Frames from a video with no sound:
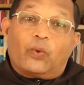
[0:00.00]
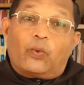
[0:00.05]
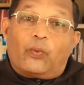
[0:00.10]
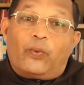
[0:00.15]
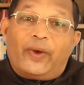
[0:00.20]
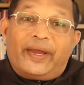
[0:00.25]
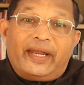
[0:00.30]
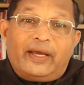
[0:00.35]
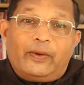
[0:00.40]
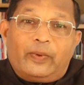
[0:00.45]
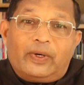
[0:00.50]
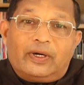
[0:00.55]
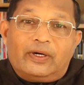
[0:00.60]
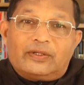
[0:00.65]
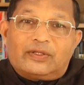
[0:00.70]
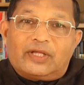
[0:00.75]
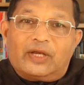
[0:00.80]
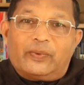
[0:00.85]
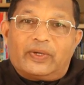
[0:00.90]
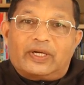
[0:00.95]

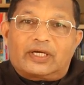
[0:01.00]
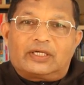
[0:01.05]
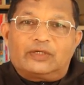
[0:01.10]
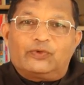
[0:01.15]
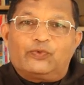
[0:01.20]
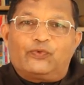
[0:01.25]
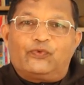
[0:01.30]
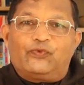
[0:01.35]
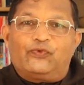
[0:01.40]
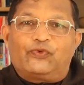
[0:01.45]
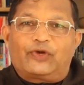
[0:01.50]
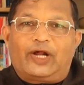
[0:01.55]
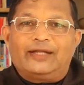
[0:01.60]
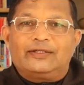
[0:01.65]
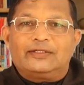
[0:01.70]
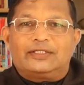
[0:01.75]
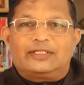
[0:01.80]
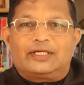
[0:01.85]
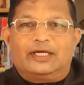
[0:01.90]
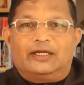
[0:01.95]
whenever they were
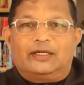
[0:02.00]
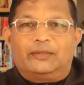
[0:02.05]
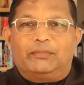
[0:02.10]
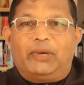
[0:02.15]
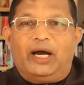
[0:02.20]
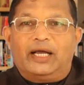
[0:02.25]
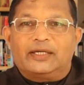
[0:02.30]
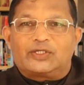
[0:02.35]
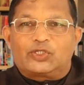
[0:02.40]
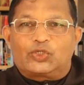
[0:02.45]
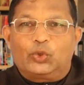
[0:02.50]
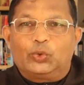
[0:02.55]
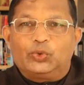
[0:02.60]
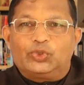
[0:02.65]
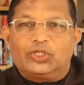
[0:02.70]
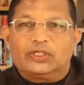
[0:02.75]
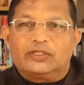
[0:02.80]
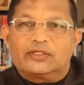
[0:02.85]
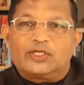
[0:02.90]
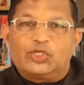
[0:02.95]
confronted by
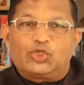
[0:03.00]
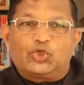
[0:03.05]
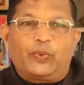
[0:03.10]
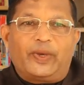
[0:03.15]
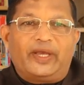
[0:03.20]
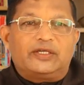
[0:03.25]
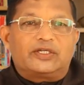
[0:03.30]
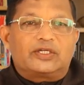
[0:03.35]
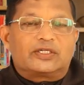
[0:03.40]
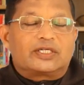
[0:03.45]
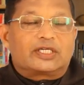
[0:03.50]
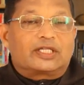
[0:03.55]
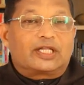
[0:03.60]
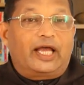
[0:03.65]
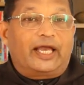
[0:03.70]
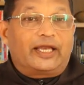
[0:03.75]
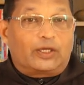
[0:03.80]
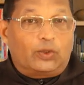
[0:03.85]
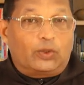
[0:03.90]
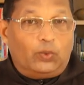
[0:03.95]
social situations
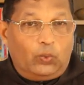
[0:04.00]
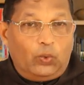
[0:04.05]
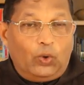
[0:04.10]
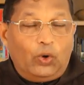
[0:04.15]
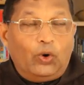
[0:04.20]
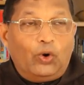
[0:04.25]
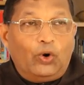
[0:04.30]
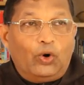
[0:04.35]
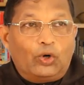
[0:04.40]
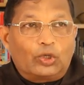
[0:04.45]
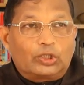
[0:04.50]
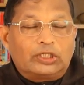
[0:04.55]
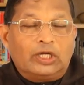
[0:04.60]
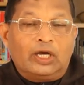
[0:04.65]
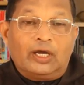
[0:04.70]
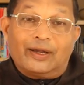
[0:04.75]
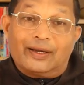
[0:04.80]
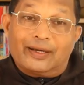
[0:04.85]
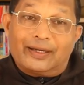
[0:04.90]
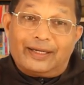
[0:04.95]
like war,
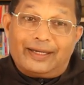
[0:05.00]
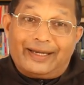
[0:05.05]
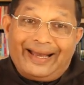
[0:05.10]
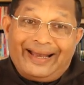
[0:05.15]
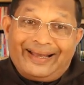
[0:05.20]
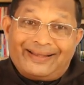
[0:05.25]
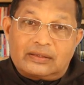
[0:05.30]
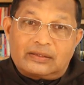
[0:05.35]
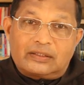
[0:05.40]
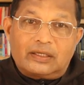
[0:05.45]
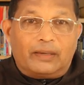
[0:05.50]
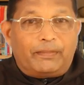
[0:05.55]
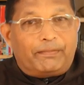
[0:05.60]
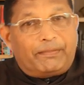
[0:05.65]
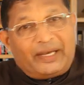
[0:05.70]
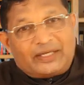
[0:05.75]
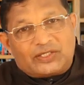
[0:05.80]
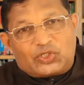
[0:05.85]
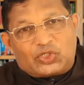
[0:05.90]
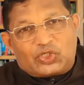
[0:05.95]
death,
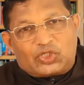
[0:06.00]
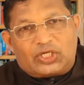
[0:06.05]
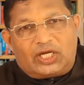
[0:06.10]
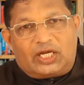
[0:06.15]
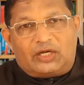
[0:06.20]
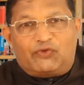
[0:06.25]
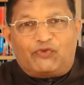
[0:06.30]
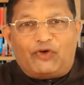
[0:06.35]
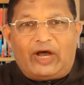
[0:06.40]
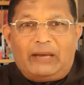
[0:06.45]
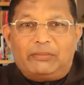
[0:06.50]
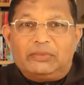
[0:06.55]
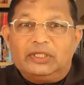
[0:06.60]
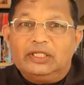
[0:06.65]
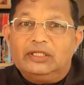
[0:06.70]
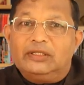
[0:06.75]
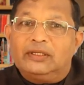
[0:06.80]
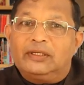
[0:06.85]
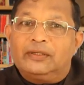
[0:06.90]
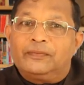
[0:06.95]
pest and
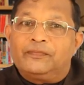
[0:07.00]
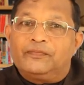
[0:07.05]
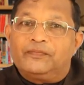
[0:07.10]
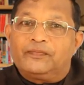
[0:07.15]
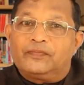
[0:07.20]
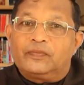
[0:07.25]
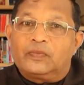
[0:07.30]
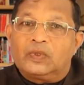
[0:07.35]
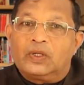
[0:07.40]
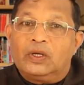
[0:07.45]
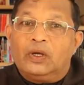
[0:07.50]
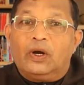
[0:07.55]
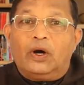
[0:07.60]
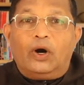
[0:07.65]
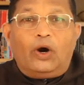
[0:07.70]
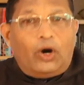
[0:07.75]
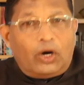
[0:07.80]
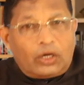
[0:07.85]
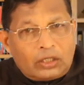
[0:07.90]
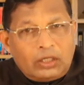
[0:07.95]
famine,
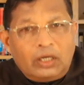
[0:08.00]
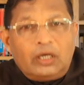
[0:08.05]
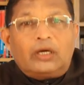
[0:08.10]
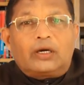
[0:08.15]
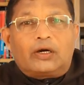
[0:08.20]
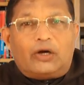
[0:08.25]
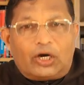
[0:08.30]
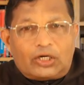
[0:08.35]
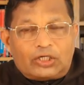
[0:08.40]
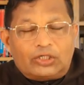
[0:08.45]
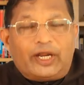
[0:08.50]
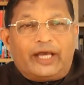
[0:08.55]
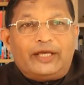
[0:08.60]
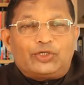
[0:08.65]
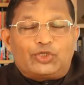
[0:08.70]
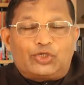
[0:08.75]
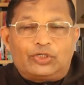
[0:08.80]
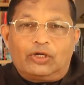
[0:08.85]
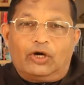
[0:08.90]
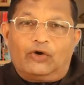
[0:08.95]
or
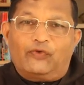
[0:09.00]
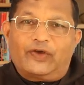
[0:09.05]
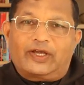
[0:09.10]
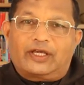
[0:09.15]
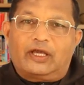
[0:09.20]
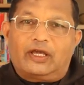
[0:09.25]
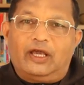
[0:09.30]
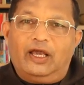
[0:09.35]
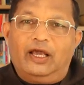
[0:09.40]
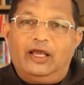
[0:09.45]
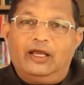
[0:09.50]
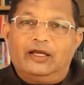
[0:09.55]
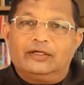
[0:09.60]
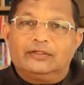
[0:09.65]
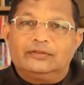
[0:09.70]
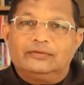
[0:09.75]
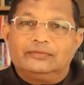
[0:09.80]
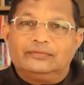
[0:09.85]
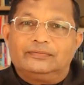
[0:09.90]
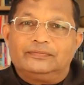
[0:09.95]
coronation of a king,